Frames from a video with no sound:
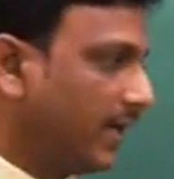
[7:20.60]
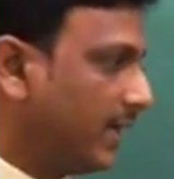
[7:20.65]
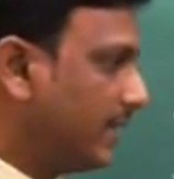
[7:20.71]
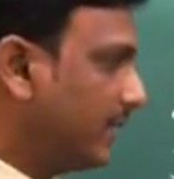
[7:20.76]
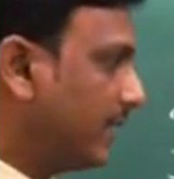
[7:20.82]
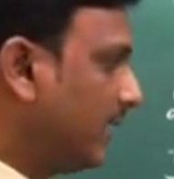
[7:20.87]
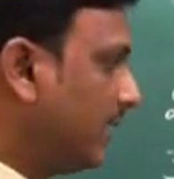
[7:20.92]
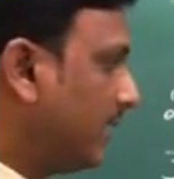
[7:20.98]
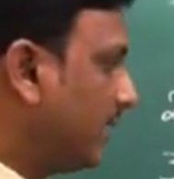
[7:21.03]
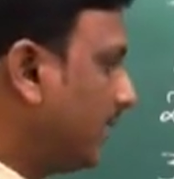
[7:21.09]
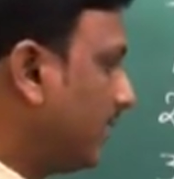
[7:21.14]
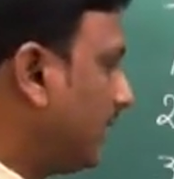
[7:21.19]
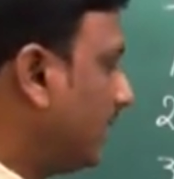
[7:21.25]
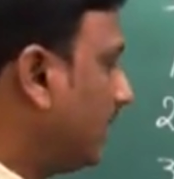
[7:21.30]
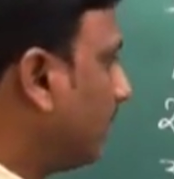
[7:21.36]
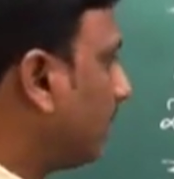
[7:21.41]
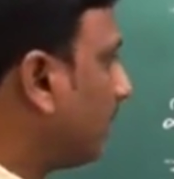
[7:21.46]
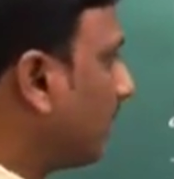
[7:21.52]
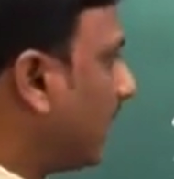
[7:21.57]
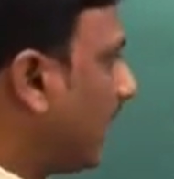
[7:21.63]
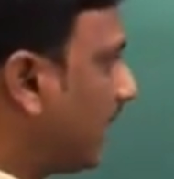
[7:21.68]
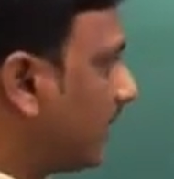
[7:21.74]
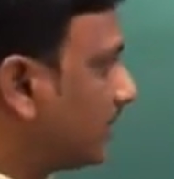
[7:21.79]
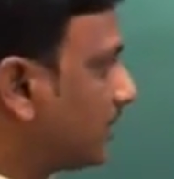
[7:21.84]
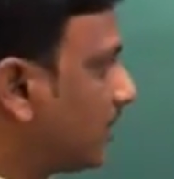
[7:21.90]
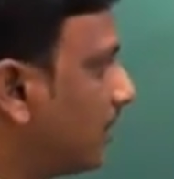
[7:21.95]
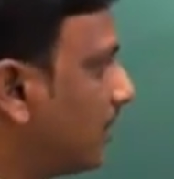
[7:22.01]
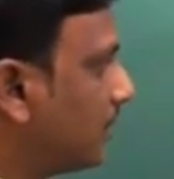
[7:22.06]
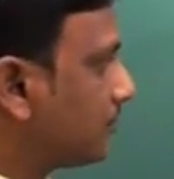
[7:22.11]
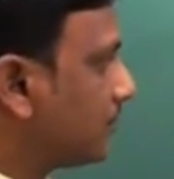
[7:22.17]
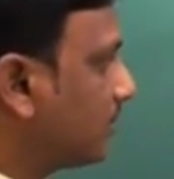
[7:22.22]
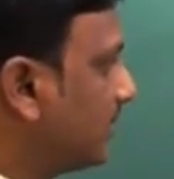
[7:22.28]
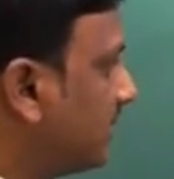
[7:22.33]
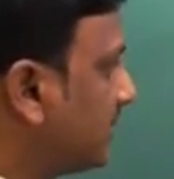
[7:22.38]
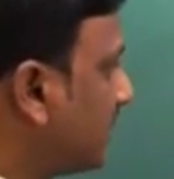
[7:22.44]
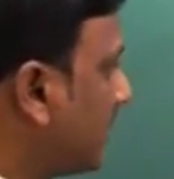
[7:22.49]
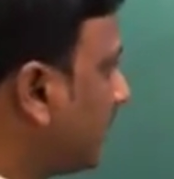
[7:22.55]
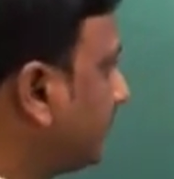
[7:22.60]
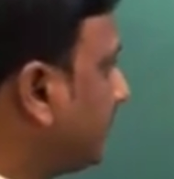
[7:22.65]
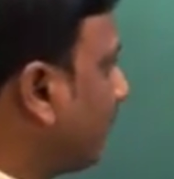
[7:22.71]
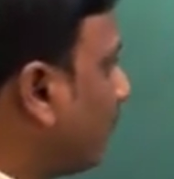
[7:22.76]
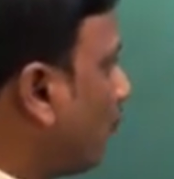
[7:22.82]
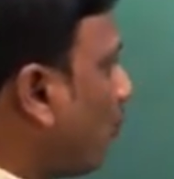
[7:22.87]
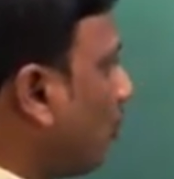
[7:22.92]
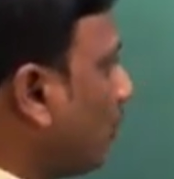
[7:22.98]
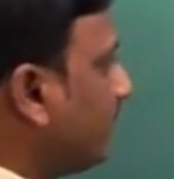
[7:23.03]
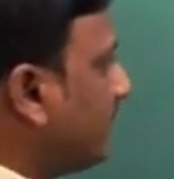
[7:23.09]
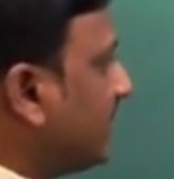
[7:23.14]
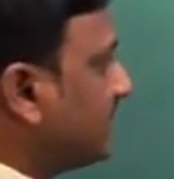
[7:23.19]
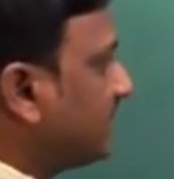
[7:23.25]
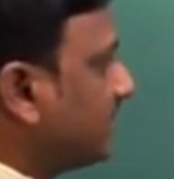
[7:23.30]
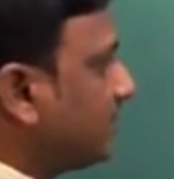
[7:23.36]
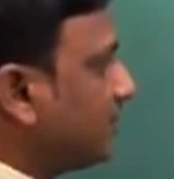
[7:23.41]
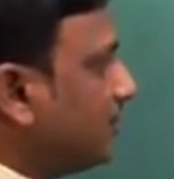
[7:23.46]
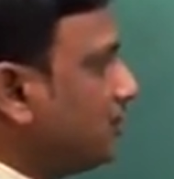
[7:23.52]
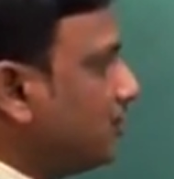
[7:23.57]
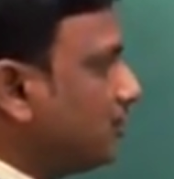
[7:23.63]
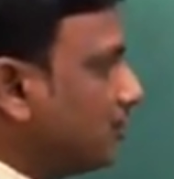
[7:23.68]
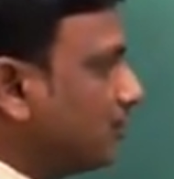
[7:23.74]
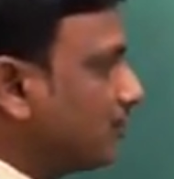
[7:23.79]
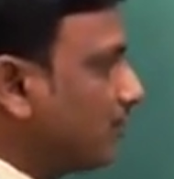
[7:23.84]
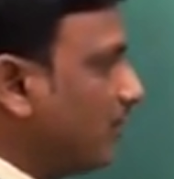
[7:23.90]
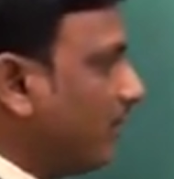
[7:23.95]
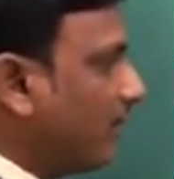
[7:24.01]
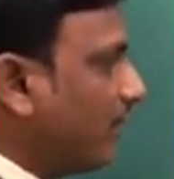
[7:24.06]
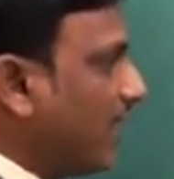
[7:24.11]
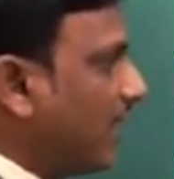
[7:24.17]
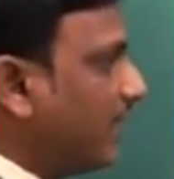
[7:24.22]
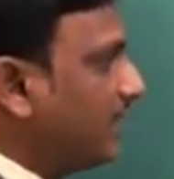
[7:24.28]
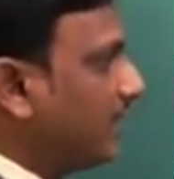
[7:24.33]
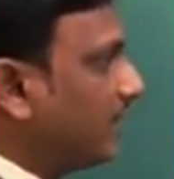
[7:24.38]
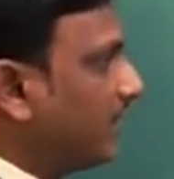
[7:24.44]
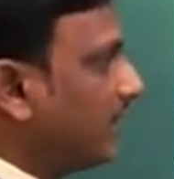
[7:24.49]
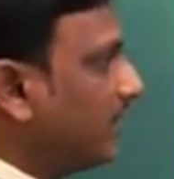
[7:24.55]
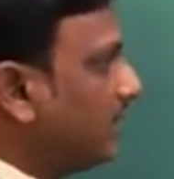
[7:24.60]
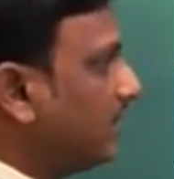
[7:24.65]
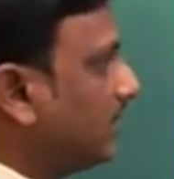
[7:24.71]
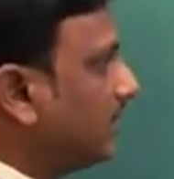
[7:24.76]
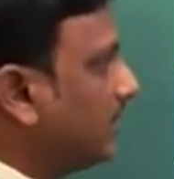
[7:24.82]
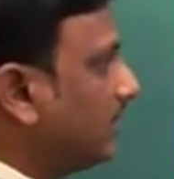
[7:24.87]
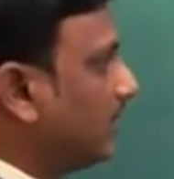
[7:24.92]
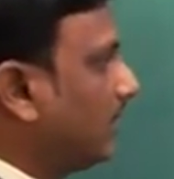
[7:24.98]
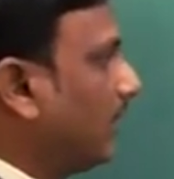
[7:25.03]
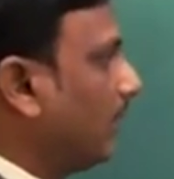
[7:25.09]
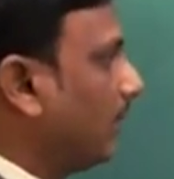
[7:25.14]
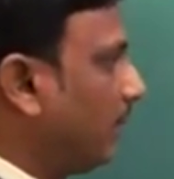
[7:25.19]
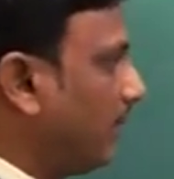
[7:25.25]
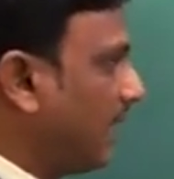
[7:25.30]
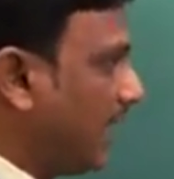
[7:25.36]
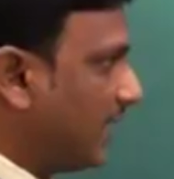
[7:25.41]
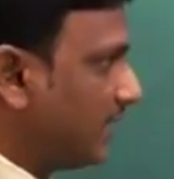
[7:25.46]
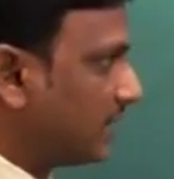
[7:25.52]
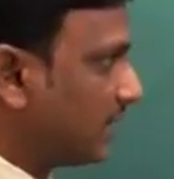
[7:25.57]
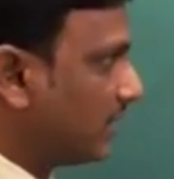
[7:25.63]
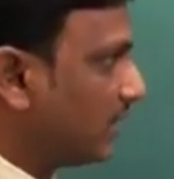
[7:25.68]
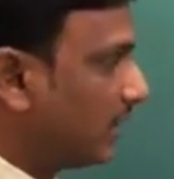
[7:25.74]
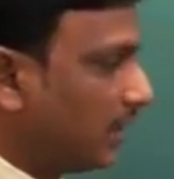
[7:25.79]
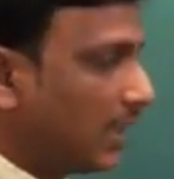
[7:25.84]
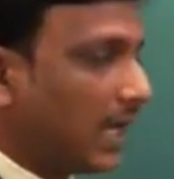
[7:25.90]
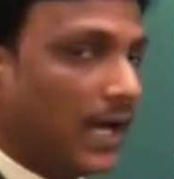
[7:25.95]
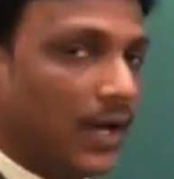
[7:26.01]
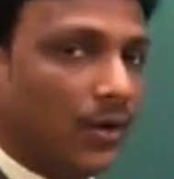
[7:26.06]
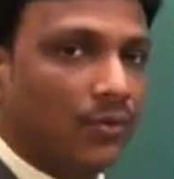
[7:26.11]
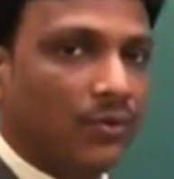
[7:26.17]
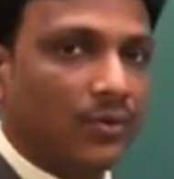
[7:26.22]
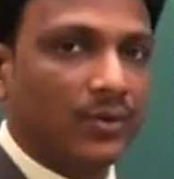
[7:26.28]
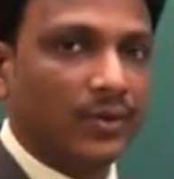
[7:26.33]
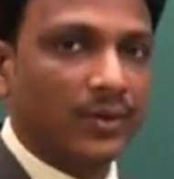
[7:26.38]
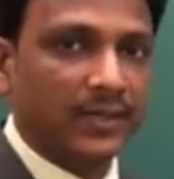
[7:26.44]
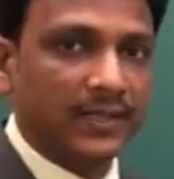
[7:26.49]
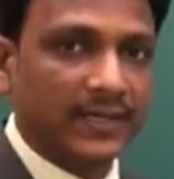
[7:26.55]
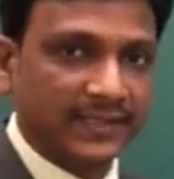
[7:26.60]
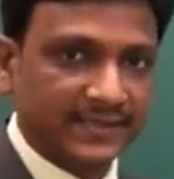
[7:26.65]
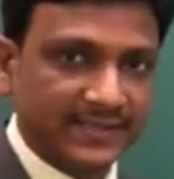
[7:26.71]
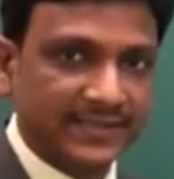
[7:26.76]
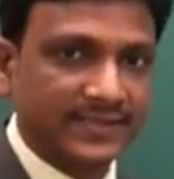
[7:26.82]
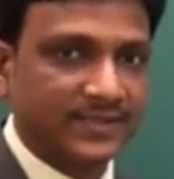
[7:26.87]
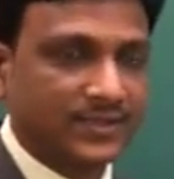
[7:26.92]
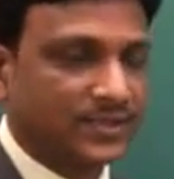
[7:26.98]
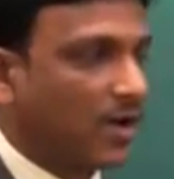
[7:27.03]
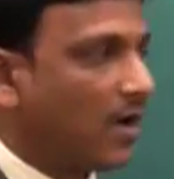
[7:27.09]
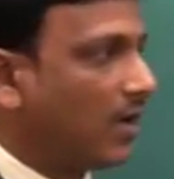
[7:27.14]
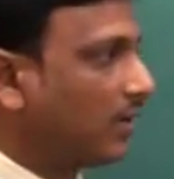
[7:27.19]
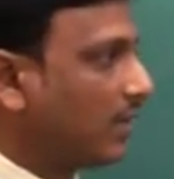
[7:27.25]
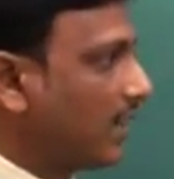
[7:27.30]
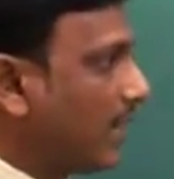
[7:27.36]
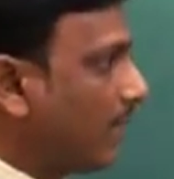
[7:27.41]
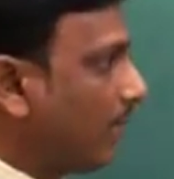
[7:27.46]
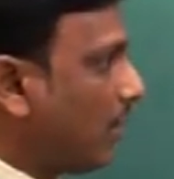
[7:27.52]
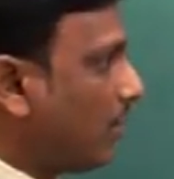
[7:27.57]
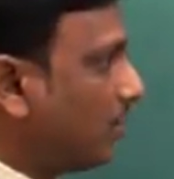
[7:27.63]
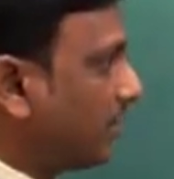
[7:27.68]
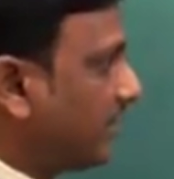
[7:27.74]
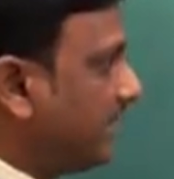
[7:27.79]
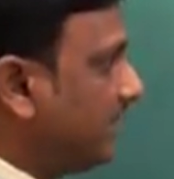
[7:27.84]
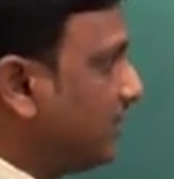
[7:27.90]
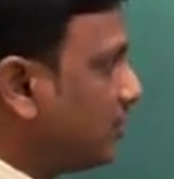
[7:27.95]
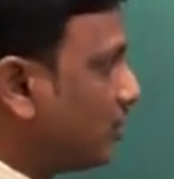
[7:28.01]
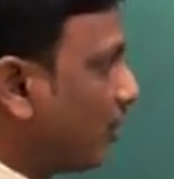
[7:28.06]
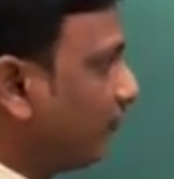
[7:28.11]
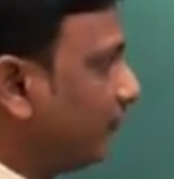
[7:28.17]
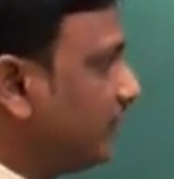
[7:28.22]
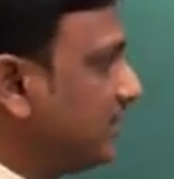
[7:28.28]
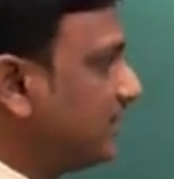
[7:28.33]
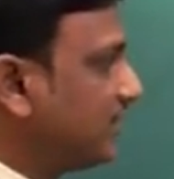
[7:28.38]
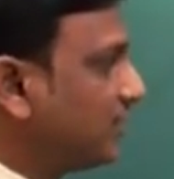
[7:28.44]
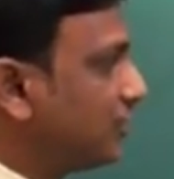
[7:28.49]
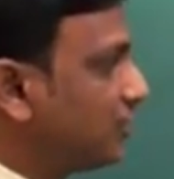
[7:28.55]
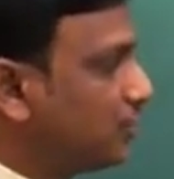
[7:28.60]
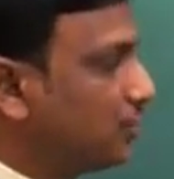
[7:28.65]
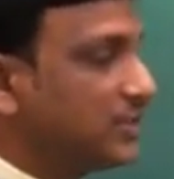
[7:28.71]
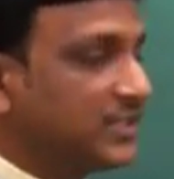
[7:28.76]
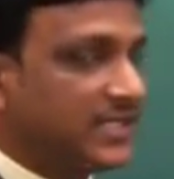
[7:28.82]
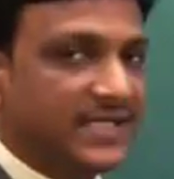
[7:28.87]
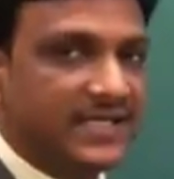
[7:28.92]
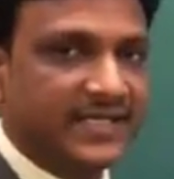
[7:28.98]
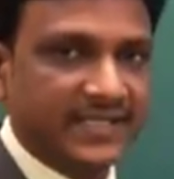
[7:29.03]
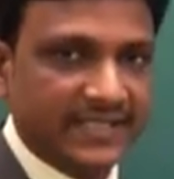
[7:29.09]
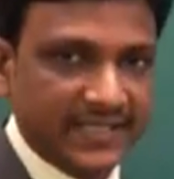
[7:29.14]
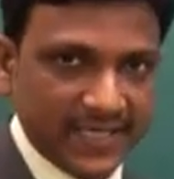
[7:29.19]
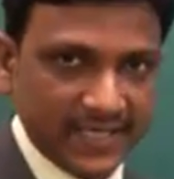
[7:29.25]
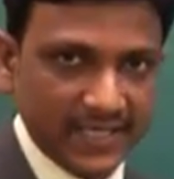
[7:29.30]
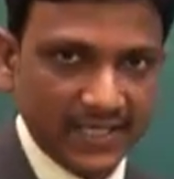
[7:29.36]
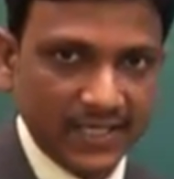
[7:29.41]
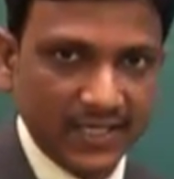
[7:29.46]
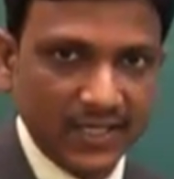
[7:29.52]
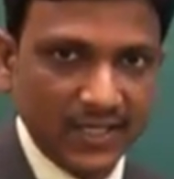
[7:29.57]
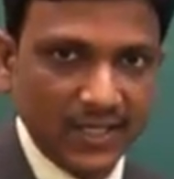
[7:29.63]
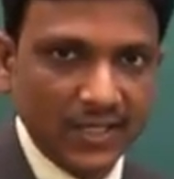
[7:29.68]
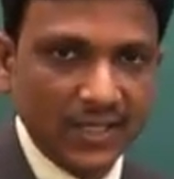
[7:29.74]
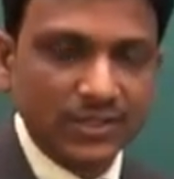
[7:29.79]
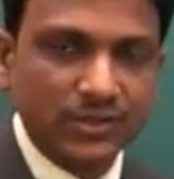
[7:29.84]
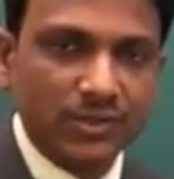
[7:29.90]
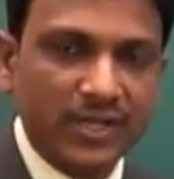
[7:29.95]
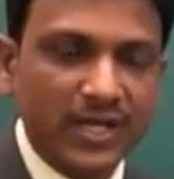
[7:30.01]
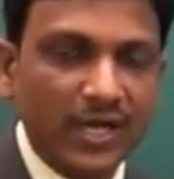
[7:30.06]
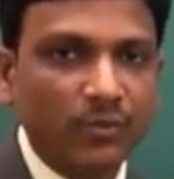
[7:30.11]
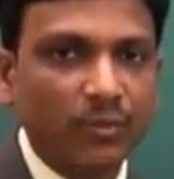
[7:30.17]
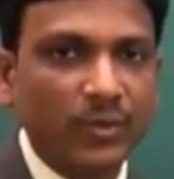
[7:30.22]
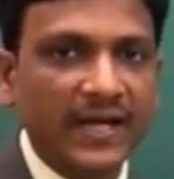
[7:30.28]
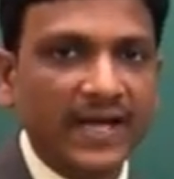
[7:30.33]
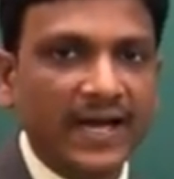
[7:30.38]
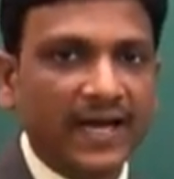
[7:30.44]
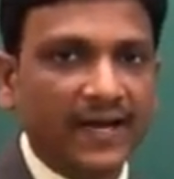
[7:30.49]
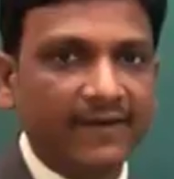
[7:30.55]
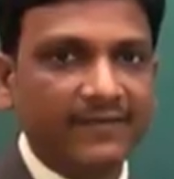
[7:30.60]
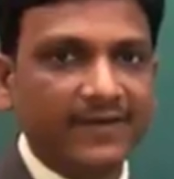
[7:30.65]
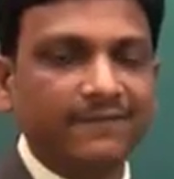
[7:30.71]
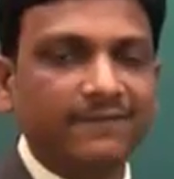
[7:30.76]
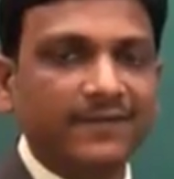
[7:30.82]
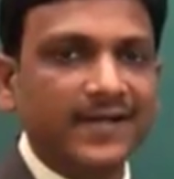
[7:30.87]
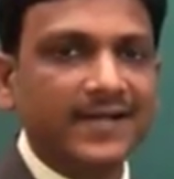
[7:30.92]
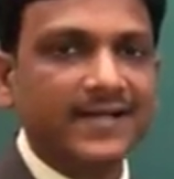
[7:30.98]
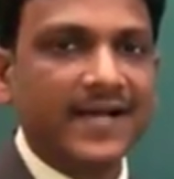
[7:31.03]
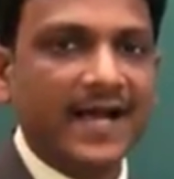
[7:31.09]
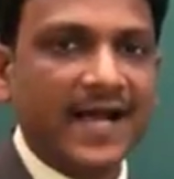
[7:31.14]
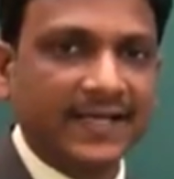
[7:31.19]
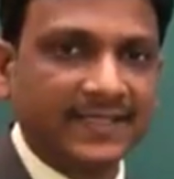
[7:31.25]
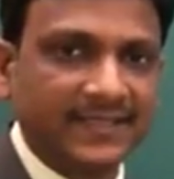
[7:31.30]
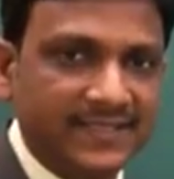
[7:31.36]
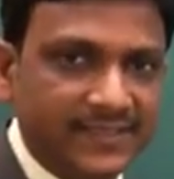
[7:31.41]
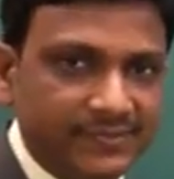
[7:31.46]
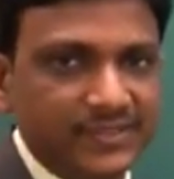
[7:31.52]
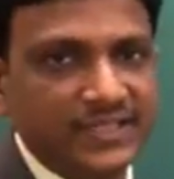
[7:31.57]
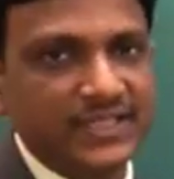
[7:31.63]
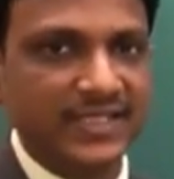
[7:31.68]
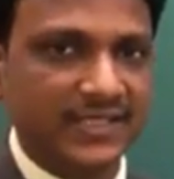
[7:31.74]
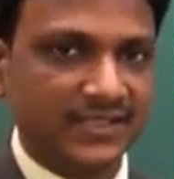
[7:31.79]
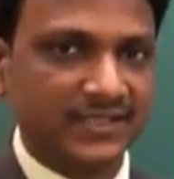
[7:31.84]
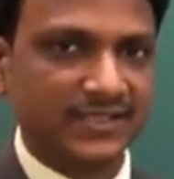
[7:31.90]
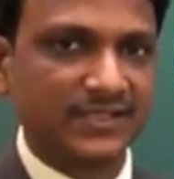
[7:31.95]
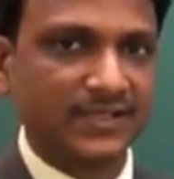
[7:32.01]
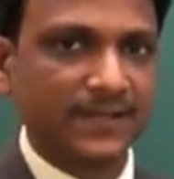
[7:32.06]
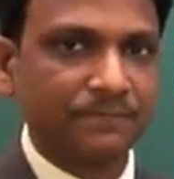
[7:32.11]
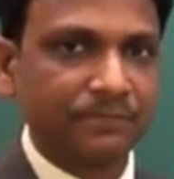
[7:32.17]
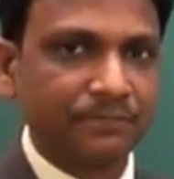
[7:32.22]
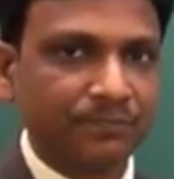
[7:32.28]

in the plant. So these are the four major tissues we find in a plant. Now let us talk about each of these tissues in detail. So here we have different activities